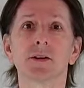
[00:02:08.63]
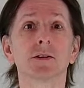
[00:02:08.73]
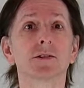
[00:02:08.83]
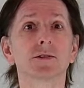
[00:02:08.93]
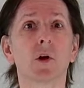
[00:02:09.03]

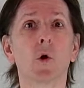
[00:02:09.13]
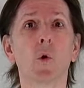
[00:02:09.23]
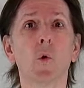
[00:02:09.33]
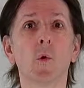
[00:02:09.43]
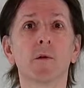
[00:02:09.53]

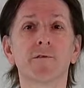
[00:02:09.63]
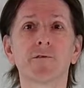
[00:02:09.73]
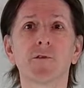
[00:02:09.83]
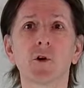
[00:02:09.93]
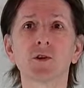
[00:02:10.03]
So the
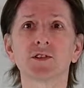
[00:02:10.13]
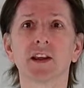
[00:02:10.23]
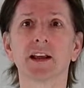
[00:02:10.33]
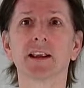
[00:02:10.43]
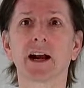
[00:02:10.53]
first
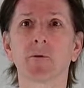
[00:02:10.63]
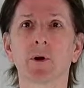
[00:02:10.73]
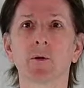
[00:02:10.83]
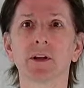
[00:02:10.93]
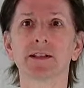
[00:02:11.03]
thing that I want
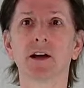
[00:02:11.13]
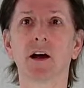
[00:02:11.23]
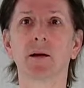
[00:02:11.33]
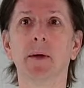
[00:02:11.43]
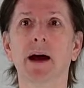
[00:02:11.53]
to really
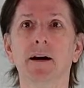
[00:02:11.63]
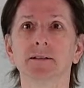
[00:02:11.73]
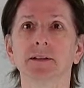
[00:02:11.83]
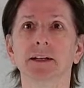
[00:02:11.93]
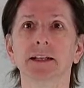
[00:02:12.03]
talk
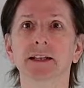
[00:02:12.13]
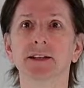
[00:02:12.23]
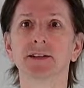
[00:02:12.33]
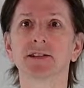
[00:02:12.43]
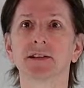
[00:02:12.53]
about
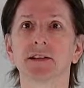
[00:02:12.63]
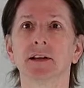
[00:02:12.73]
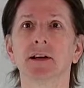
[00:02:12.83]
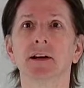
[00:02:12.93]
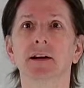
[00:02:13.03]
is
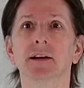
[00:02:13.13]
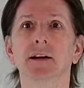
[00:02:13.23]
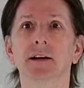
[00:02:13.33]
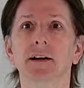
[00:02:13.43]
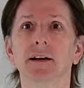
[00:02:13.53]

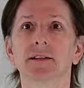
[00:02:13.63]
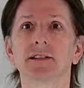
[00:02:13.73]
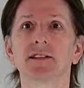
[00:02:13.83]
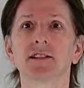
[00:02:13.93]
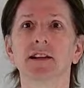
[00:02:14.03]

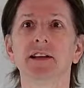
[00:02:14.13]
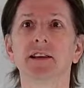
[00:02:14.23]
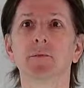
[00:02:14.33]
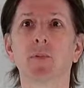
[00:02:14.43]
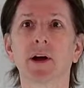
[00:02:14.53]
essentially
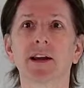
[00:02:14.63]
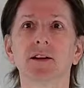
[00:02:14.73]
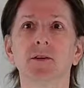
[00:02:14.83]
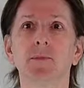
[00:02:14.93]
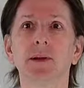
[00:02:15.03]
the
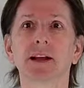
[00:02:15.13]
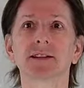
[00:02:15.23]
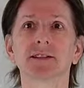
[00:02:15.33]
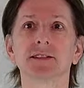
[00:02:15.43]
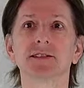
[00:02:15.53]
brachial
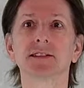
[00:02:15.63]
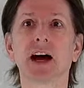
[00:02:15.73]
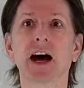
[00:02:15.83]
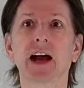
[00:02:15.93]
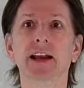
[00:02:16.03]
plexus
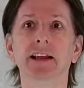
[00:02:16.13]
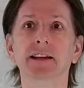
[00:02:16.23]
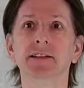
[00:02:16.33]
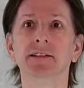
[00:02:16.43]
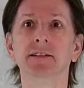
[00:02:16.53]
tie-in.